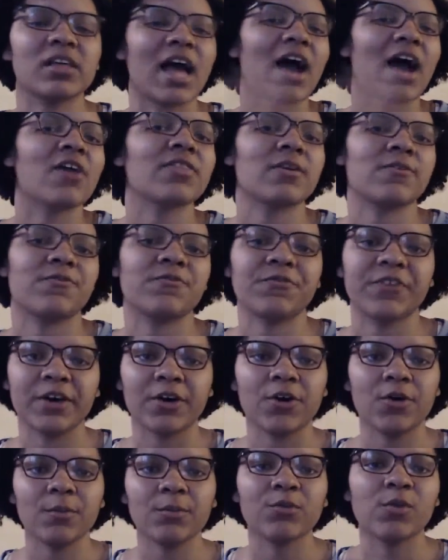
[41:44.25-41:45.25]
how they
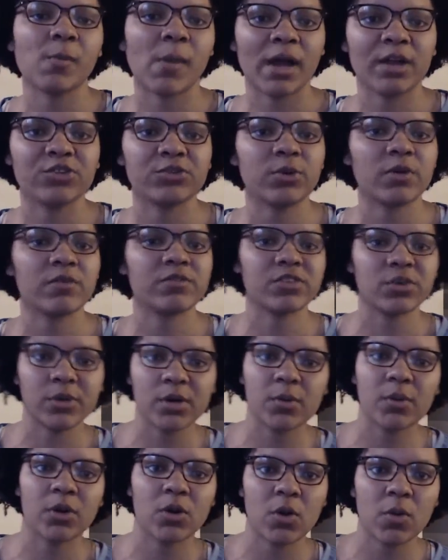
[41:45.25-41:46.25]
film reminds me of Zoe
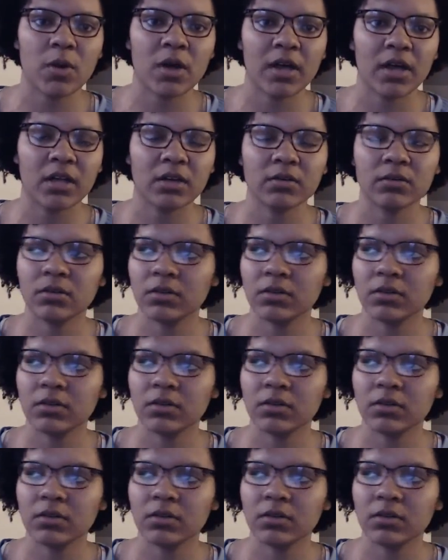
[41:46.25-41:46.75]
101.